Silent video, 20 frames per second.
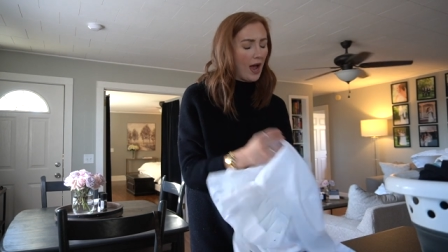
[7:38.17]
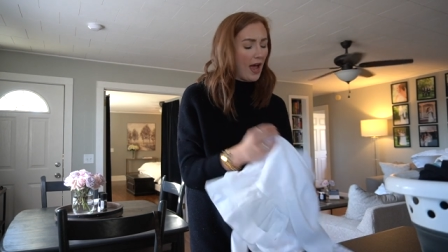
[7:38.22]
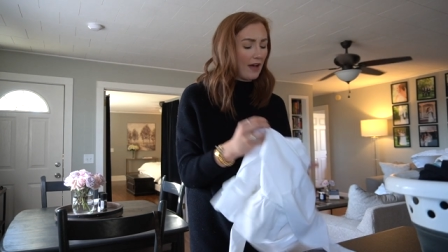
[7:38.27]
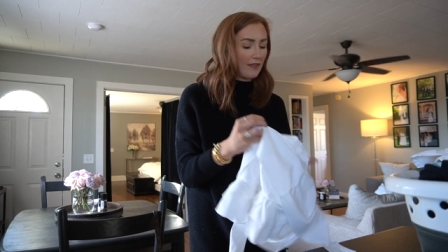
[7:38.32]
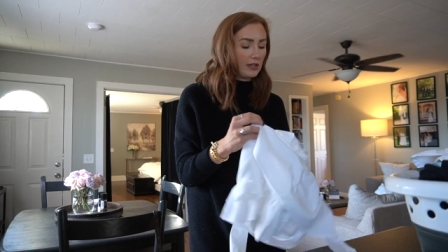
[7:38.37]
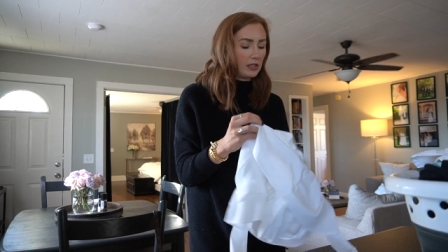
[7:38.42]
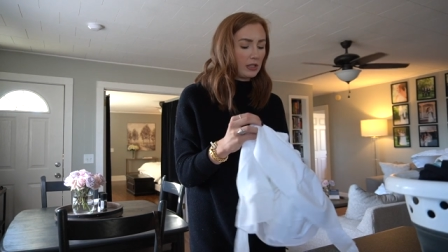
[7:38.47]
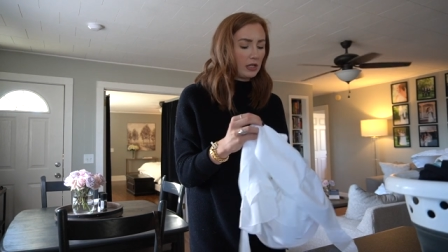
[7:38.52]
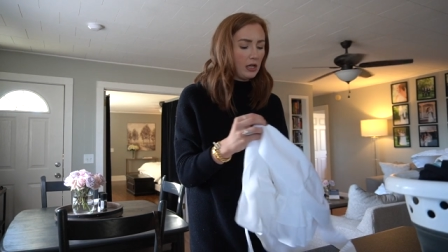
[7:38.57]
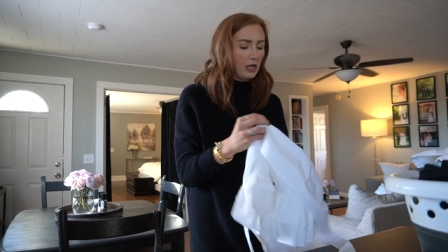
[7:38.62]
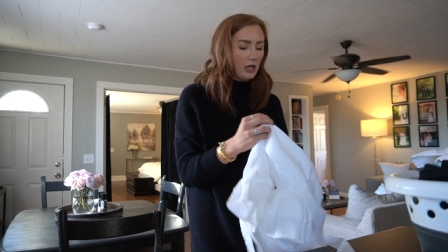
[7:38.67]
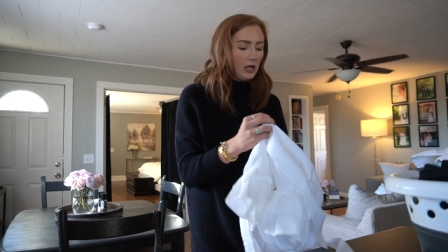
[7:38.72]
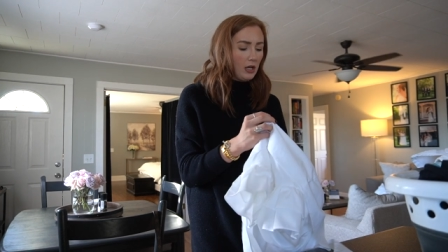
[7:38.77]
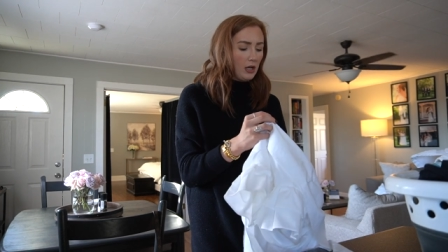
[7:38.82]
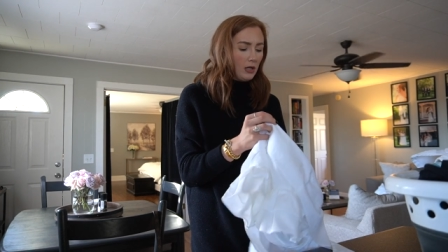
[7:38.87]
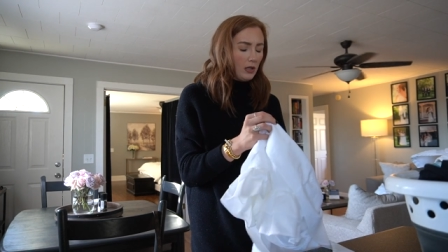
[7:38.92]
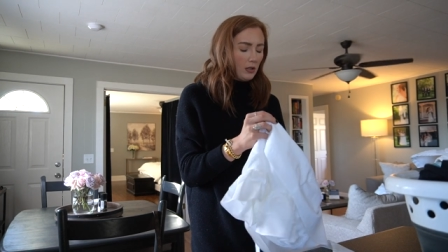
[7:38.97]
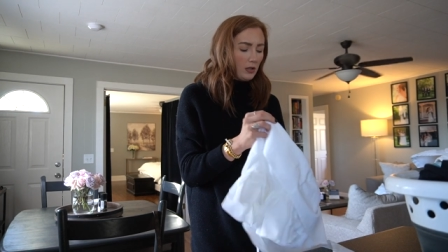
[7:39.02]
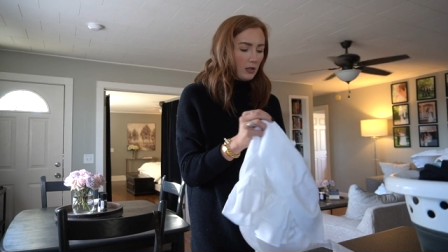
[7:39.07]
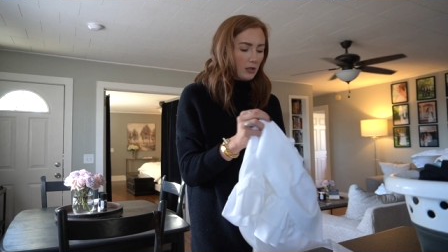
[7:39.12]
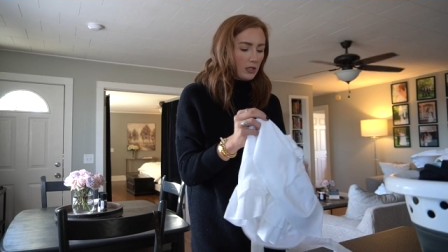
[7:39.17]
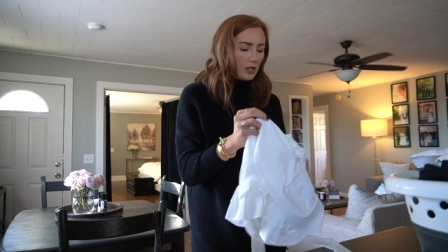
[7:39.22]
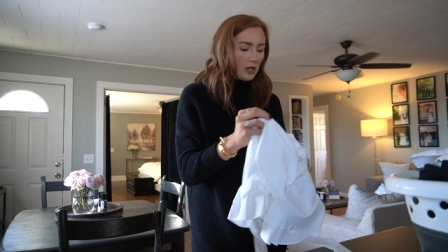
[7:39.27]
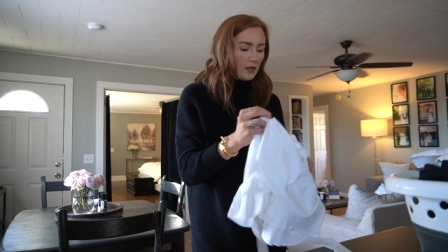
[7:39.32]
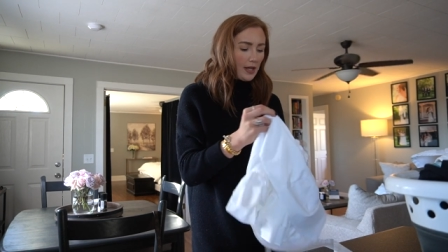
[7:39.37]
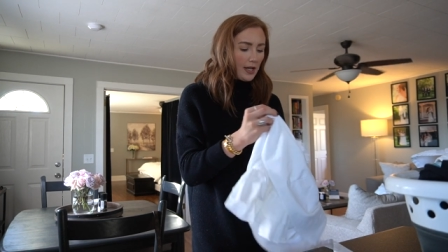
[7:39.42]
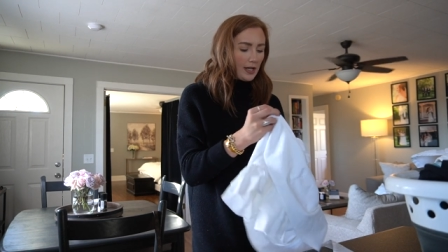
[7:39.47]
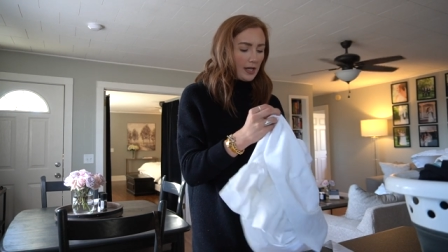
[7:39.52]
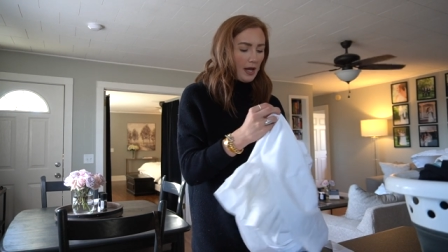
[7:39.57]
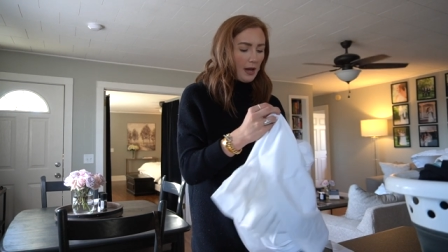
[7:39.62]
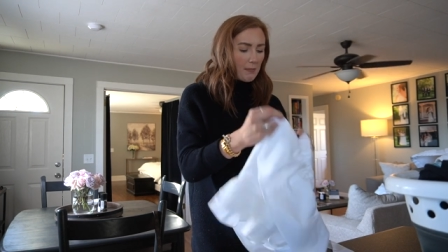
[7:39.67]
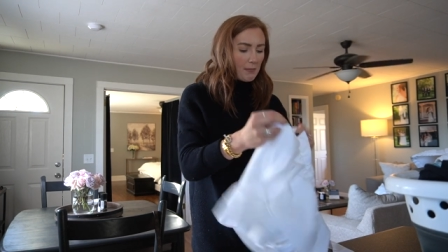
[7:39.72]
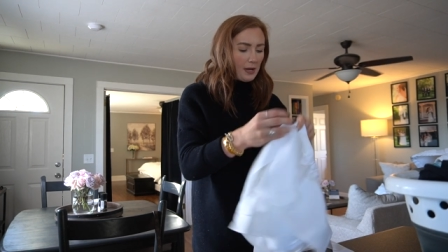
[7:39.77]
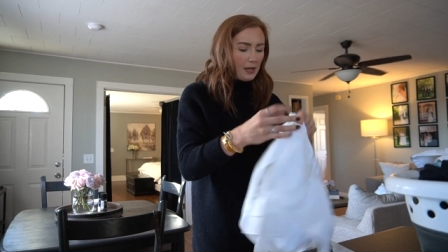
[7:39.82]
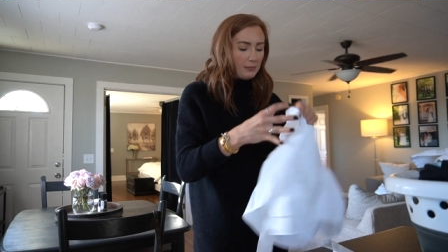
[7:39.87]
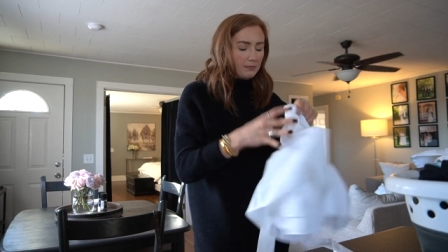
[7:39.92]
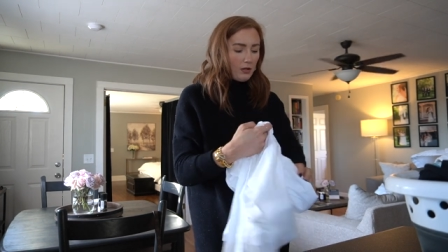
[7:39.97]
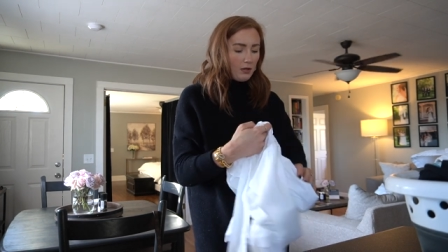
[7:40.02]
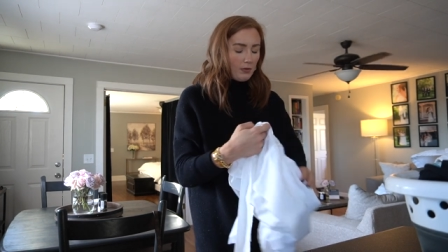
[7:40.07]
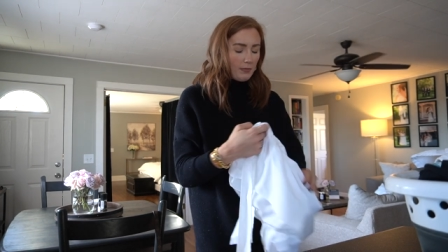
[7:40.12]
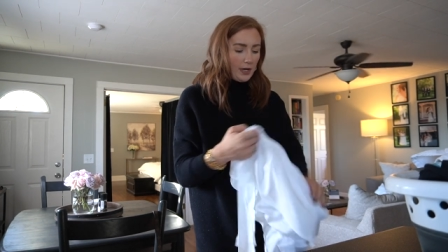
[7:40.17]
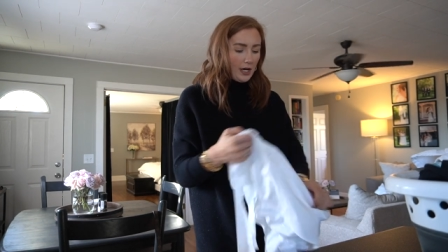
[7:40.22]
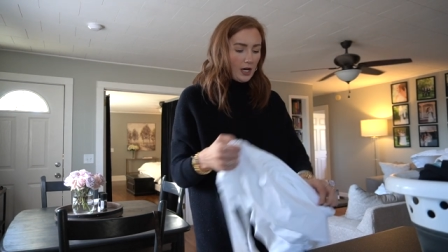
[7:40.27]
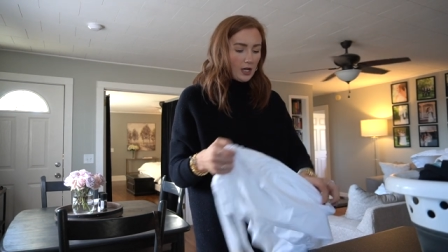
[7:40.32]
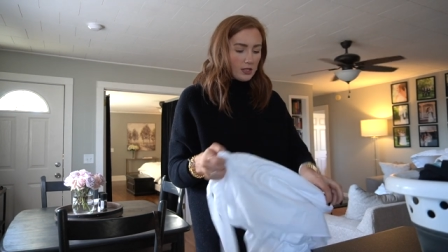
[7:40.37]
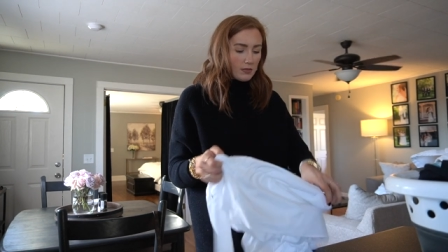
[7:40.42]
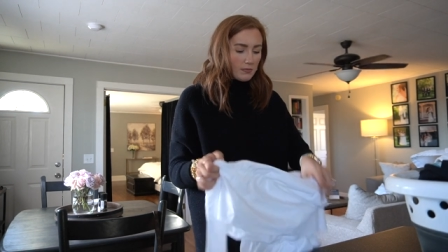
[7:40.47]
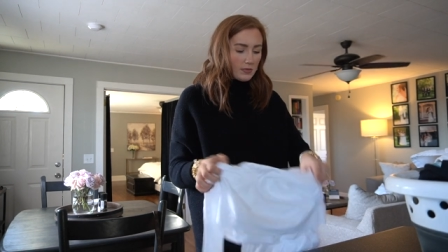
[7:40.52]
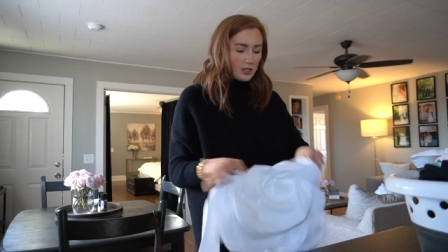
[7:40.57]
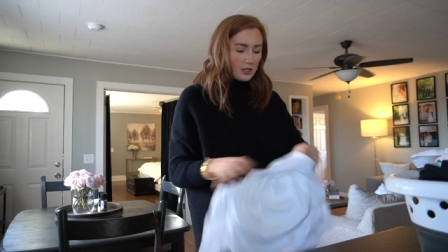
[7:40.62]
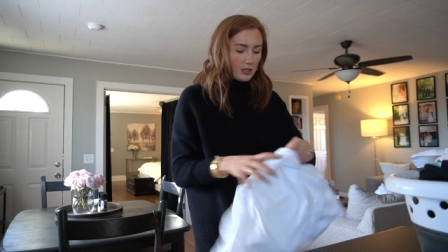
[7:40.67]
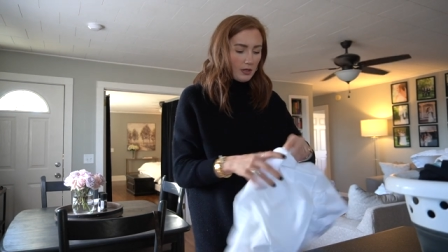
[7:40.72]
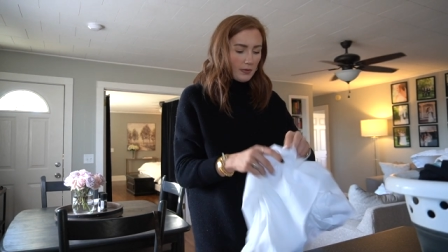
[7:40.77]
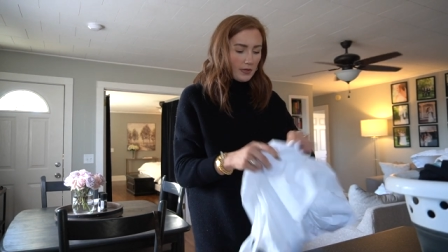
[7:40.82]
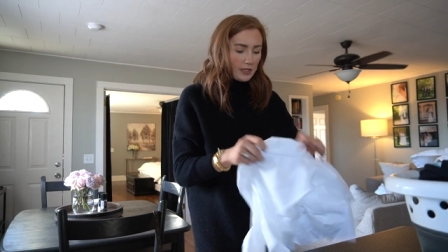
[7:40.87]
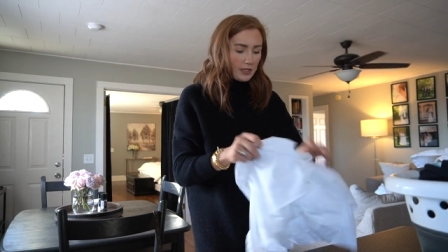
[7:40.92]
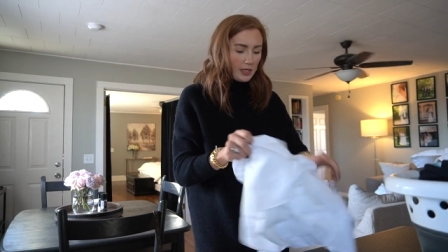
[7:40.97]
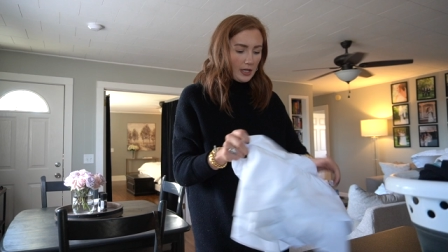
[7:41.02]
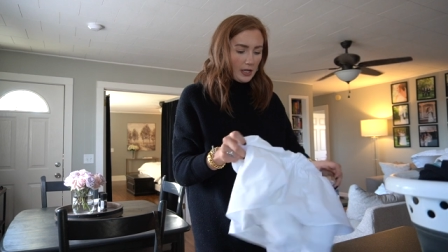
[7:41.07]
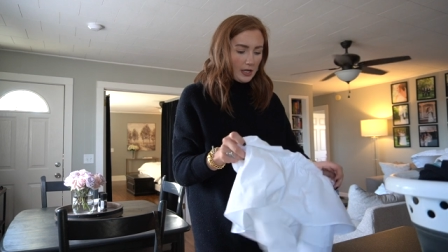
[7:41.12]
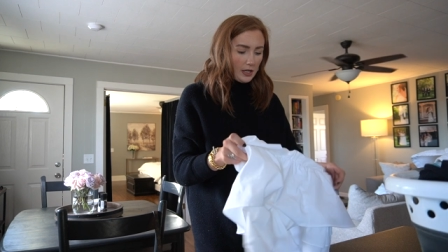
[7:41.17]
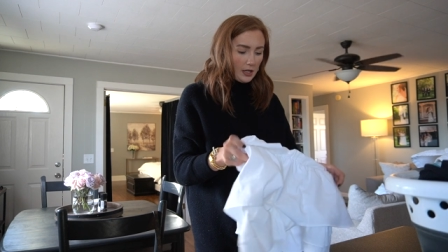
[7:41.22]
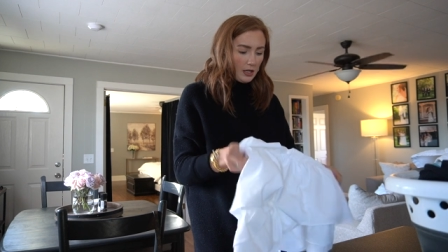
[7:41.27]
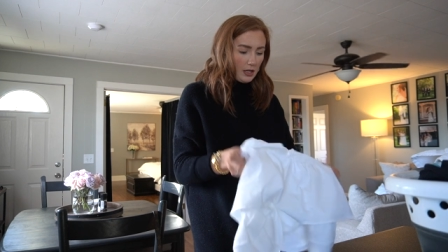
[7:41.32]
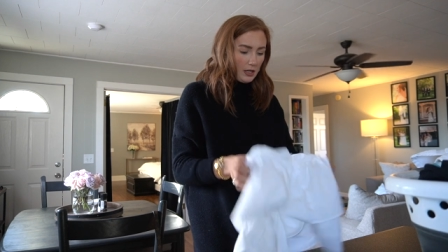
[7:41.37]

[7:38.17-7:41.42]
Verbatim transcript: I haven't looked online yet, but oh my gosh, I'm so excited.